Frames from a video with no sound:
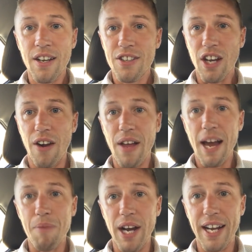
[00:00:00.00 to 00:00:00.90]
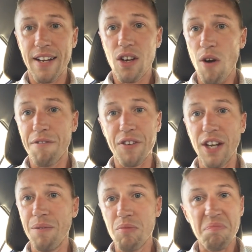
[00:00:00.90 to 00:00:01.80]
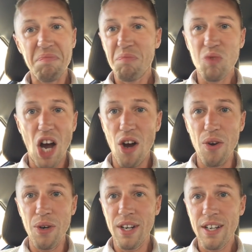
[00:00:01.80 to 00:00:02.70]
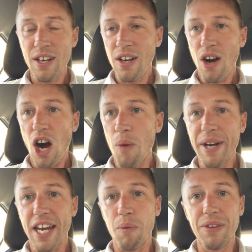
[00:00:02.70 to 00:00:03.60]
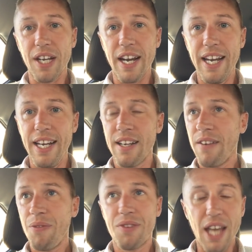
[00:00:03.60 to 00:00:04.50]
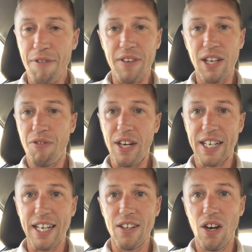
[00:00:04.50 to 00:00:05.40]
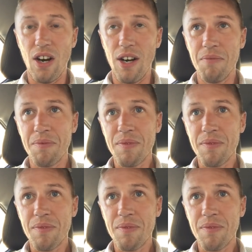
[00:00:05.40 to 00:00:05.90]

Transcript: So am I confident? No. Are we going to win the league? Definitely fucking not.